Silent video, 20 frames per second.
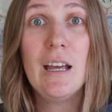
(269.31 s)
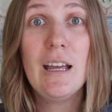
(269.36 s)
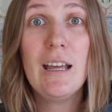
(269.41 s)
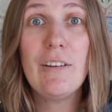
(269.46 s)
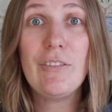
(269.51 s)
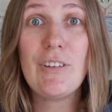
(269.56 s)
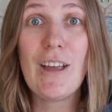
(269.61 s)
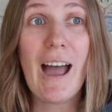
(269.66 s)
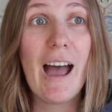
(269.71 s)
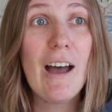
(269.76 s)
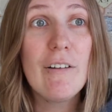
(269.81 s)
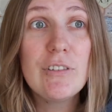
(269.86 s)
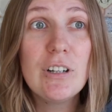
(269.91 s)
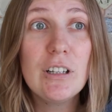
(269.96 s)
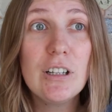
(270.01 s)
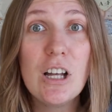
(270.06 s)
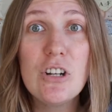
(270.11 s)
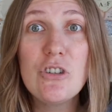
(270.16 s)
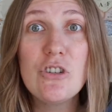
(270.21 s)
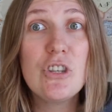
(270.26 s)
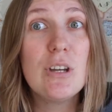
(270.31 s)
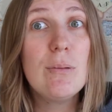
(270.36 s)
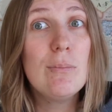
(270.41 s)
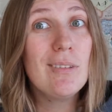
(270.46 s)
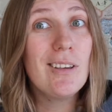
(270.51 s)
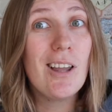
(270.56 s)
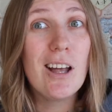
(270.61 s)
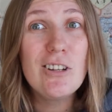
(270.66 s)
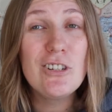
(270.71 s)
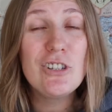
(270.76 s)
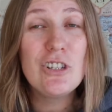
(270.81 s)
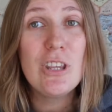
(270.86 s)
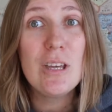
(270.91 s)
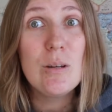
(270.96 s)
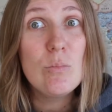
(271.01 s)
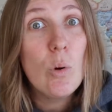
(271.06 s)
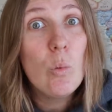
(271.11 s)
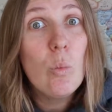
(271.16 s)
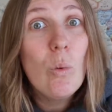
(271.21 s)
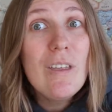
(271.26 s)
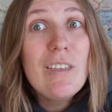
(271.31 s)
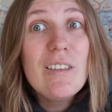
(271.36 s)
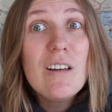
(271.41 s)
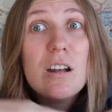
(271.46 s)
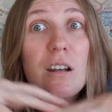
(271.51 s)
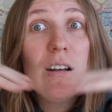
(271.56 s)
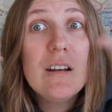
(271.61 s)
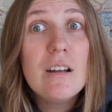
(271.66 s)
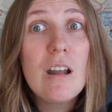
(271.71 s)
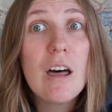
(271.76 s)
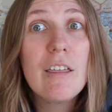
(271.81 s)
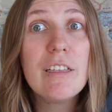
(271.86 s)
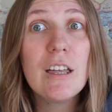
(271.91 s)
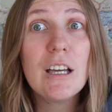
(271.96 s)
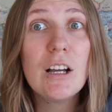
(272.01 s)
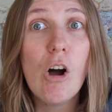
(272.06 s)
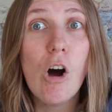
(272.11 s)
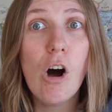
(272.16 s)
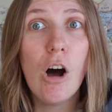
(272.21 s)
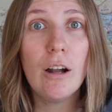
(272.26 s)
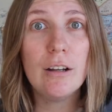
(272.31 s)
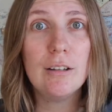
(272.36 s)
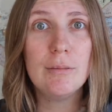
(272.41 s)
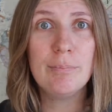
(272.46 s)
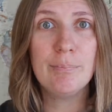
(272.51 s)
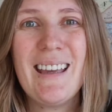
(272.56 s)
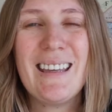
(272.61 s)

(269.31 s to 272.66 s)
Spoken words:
If you have to lunge them with nothing on.